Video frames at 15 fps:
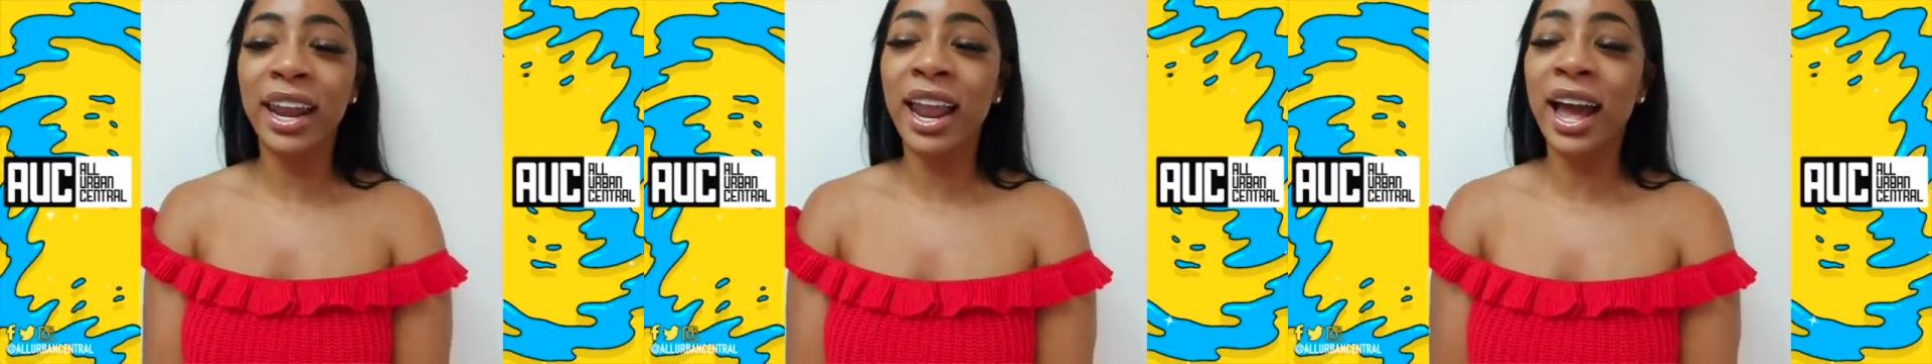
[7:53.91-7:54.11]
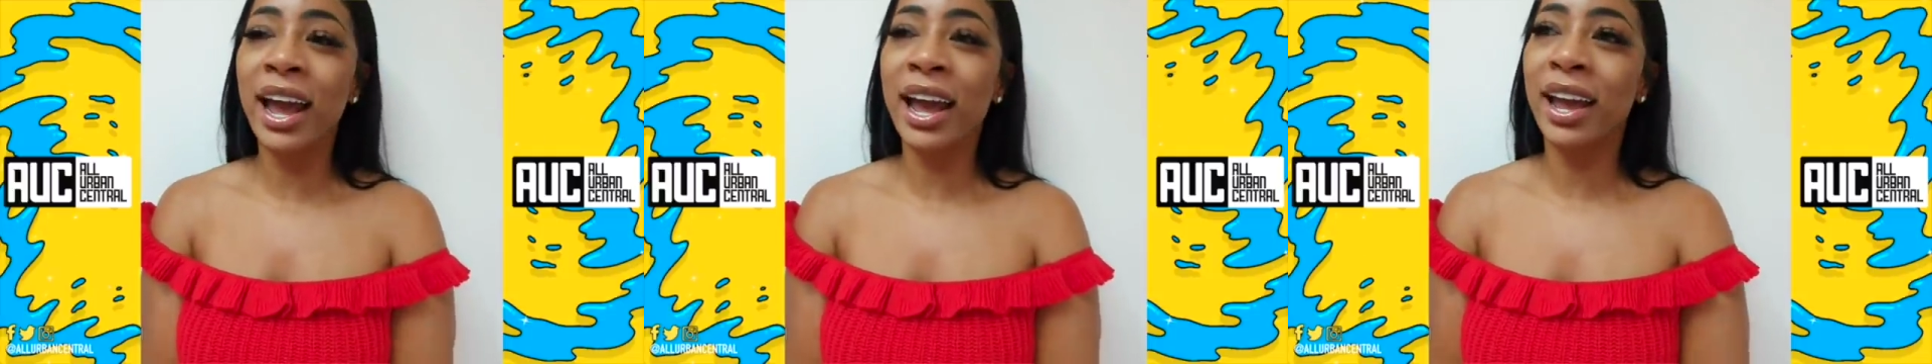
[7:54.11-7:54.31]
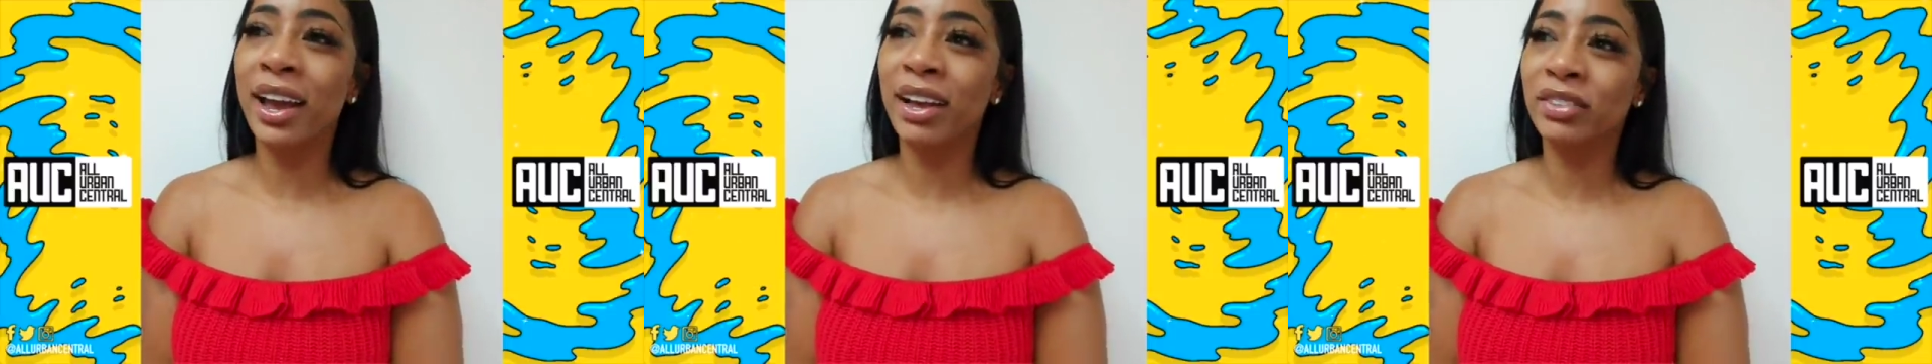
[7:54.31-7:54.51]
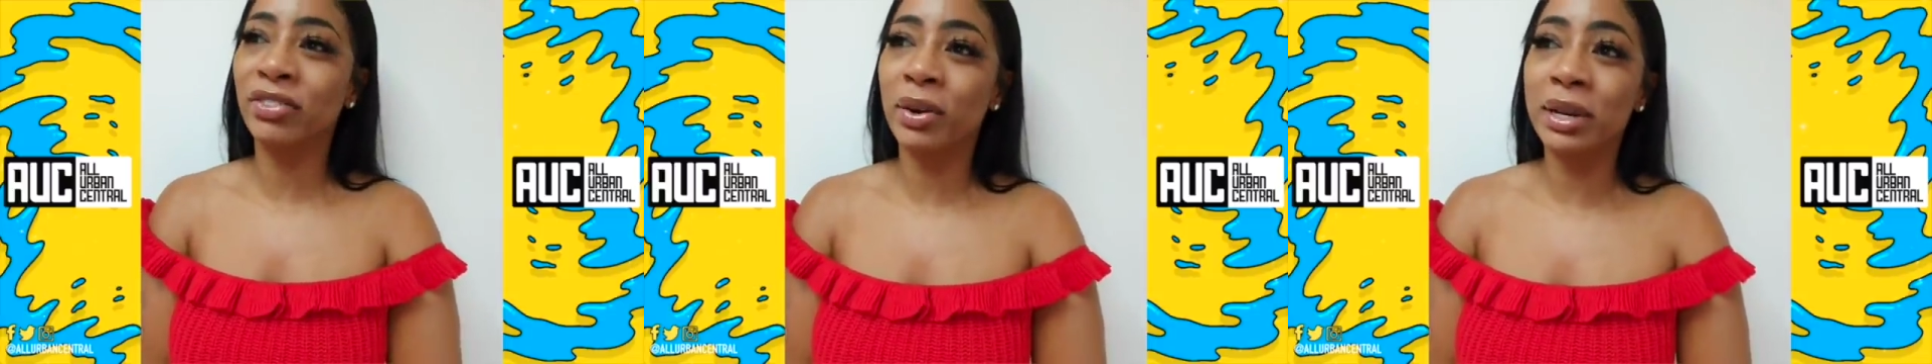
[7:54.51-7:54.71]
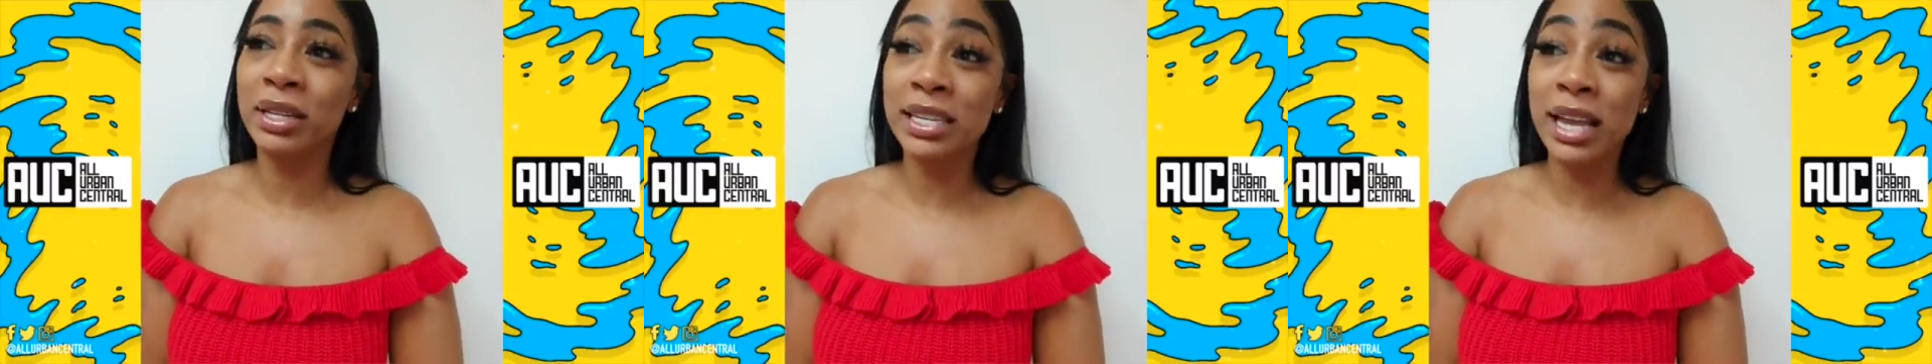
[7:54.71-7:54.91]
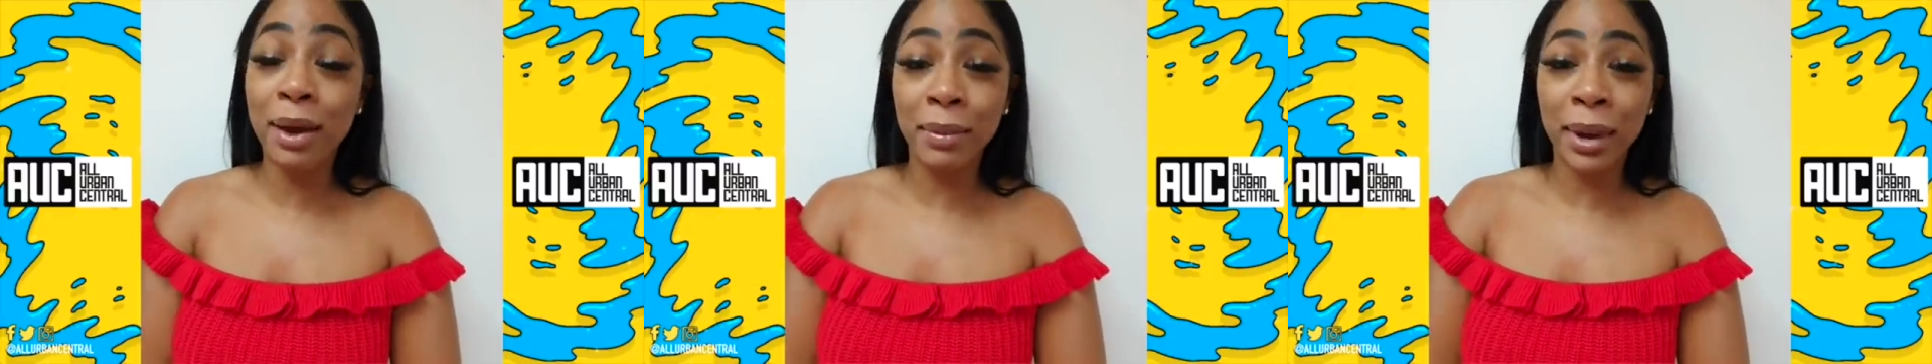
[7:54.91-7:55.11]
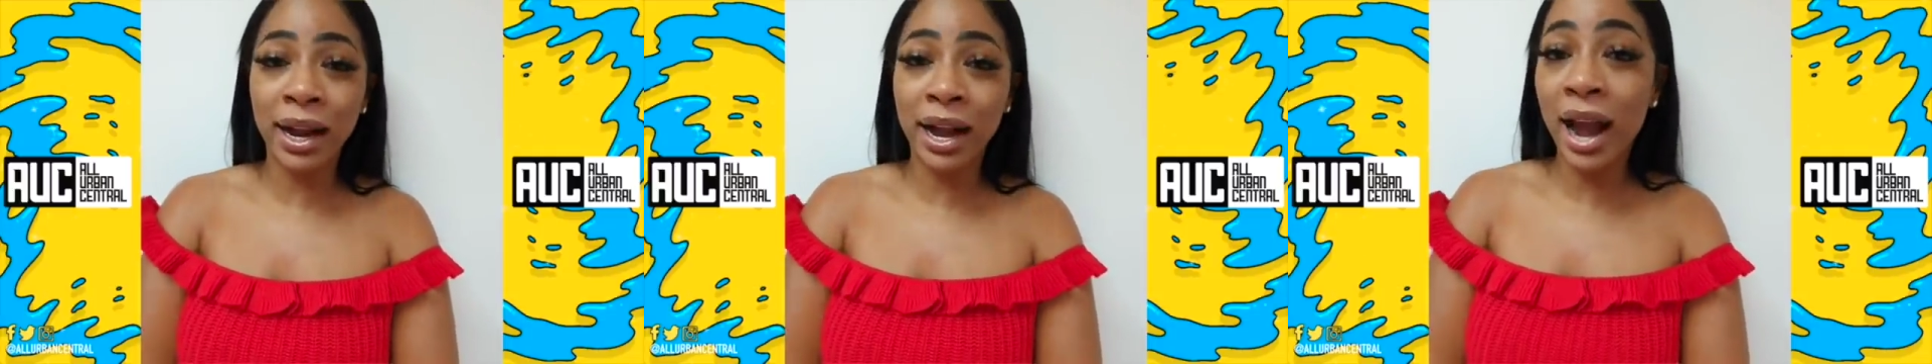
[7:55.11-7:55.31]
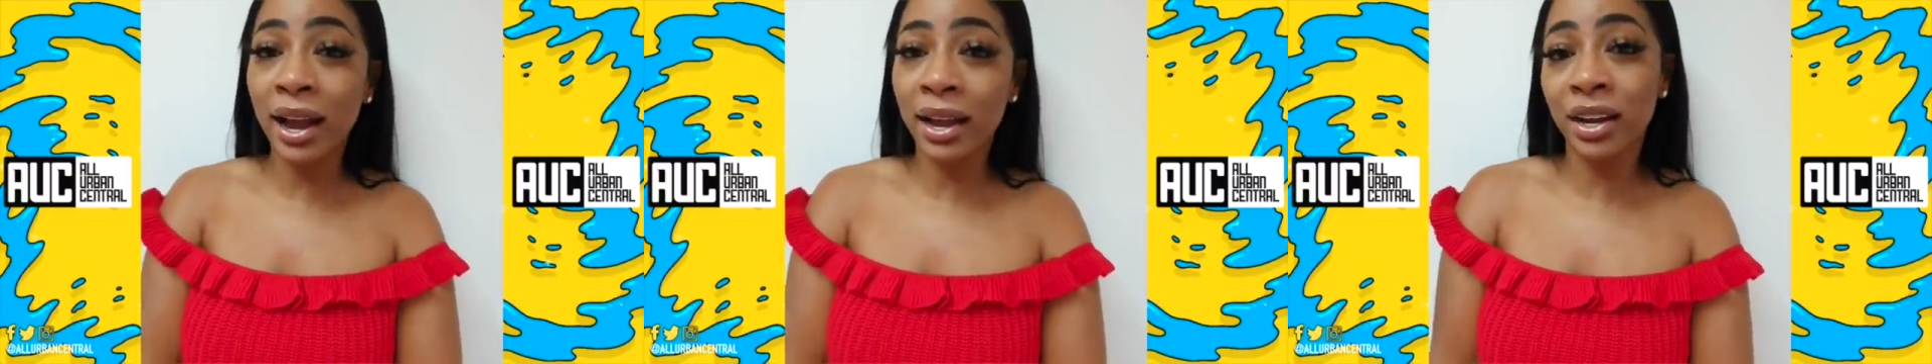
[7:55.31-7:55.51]
like from the time I
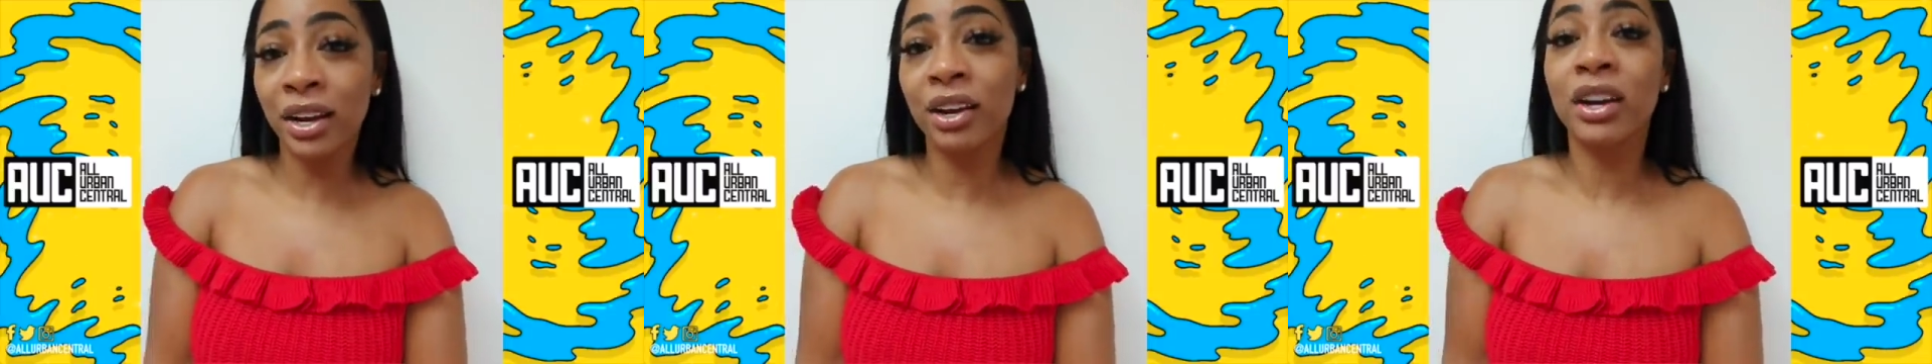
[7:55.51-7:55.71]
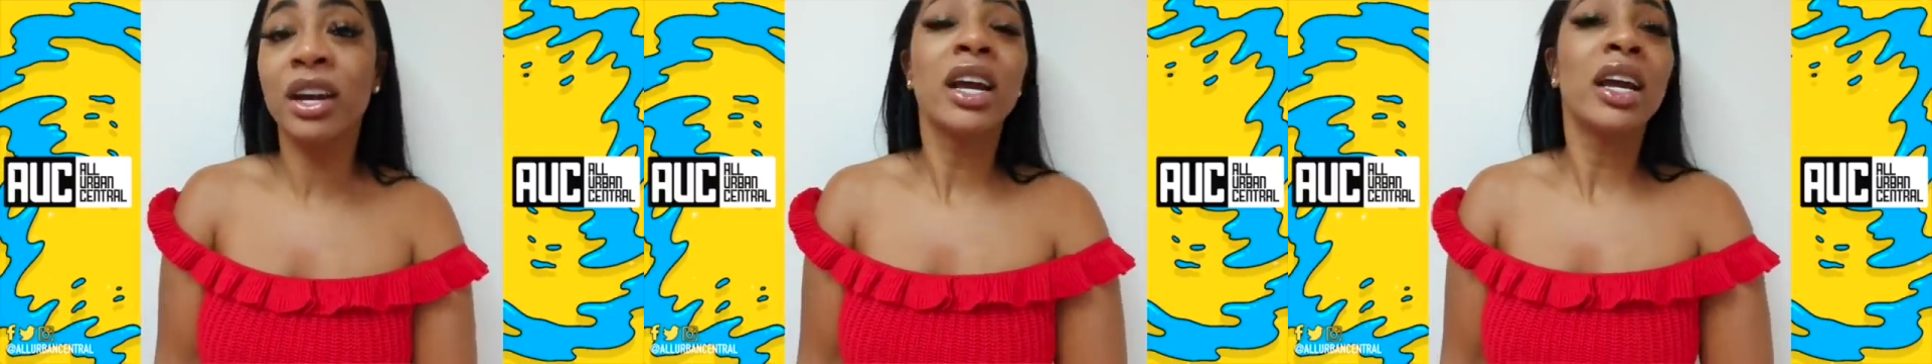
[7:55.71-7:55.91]
got here,